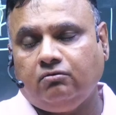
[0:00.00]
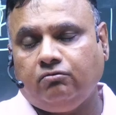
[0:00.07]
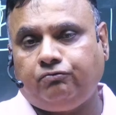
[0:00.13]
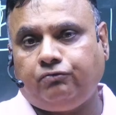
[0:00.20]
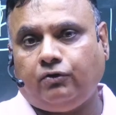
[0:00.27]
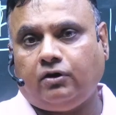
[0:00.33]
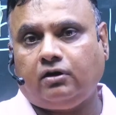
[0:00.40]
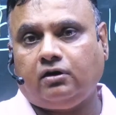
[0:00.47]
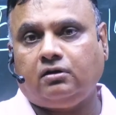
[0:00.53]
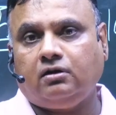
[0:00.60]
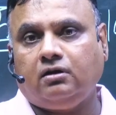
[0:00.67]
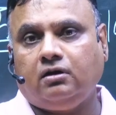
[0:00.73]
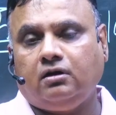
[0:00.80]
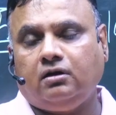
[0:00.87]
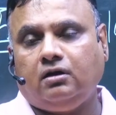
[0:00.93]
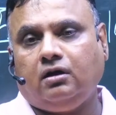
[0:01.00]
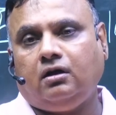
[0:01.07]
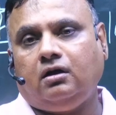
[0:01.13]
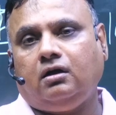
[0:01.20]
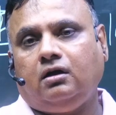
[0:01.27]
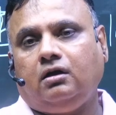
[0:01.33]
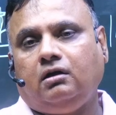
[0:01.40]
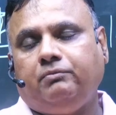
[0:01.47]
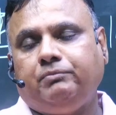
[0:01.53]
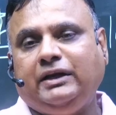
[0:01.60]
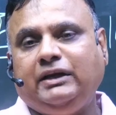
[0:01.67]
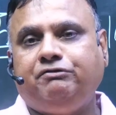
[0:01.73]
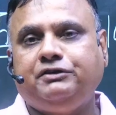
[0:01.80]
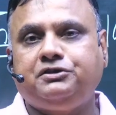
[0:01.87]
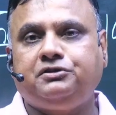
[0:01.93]
For
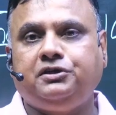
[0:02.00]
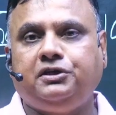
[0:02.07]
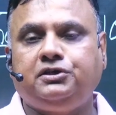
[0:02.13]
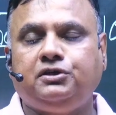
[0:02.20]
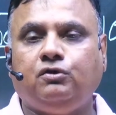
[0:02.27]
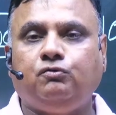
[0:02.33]
manifestation